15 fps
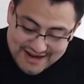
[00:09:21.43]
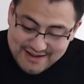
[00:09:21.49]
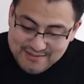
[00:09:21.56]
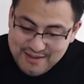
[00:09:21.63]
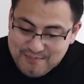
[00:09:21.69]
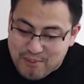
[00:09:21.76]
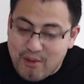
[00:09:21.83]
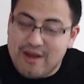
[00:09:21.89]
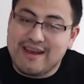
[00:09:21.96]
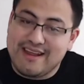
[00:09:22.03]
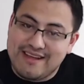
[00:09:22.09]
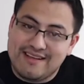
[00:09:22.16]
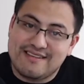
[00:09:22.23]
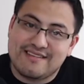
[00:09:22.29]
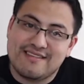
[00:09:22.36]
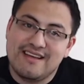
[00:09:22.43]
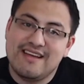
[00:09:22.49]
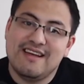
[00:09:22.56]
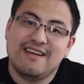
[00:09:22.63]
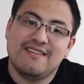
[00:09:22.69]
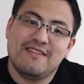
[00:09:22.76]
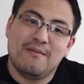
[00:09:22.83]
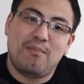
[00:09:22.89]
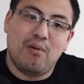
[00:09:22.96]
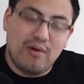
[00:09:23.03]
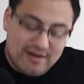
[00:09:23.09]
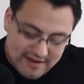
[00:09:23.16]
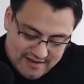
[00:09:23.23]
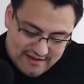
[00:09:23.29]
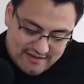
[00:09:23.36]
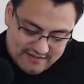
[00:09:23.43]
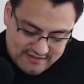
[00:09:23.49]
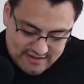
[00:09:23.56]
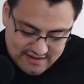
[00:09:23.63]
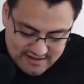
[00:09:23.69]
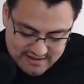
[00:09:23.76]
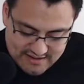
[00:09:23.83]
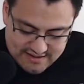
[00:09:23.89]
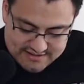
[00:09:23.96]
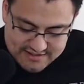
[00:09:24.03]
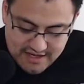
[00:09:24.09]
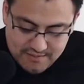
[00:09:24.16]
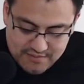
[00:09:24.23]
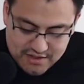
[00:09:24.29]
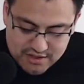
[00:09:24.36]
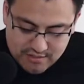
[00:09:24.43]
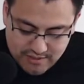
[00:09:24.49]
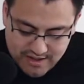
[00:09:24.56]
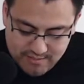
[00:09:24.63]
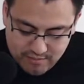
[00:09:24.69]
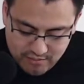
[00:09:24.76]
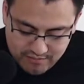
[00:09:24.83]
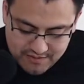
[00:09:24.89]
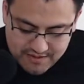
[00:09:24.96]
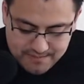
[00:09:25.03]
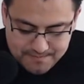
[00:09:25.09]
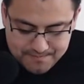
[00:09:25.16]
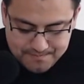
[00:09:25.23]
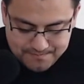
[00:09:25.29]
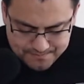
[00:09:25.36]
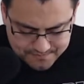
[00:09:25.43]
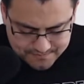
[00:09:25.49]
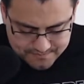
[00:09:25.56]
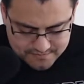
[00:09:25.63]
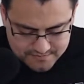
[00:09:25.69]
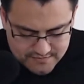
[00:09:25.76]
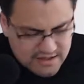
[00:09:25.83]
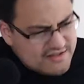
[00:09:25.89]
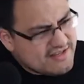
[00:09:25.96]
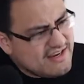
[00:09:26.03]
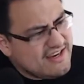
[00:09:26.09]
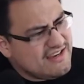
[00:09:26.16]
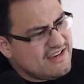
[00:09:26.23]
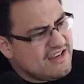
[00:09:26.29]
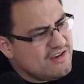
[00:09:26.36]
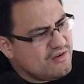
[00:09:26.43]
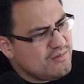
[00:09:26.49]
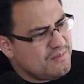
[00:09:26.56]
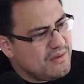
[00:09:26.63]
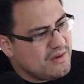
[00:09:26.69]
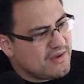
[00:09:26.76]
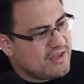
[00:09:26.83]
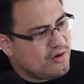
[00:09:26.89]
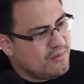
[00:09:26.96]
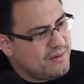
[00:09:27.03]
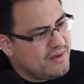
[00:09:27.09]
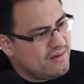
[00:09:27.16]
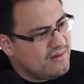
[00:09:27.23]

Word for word: the point is, it's going to be a great movie. Did he do Kill Bill?